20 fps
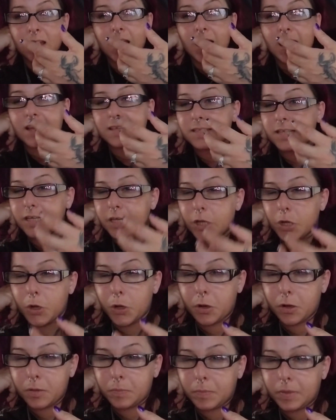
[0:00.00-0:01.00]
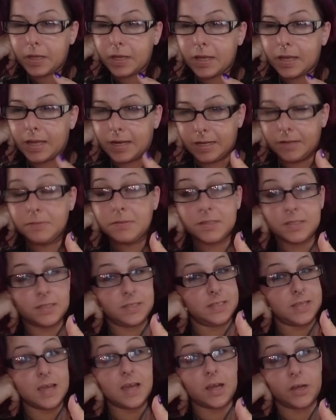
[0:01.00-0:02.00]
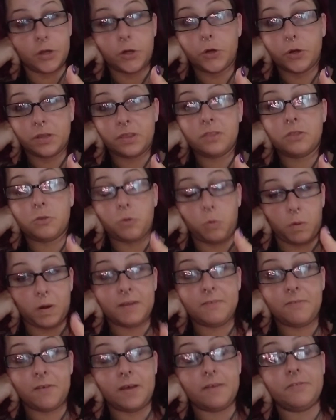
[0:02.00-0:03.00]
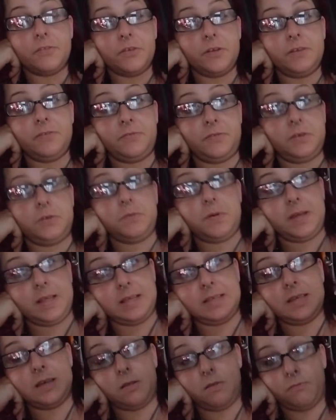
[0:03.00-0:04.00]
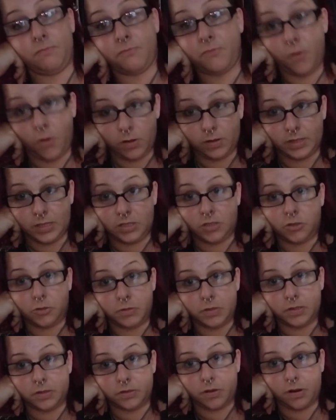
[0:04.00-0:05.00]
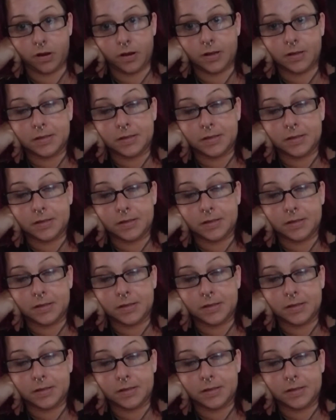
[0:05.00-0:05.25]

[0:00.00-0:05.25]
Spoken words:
It's like he heard me. And he was a good 25, 30 feet away. That's how far these trees are.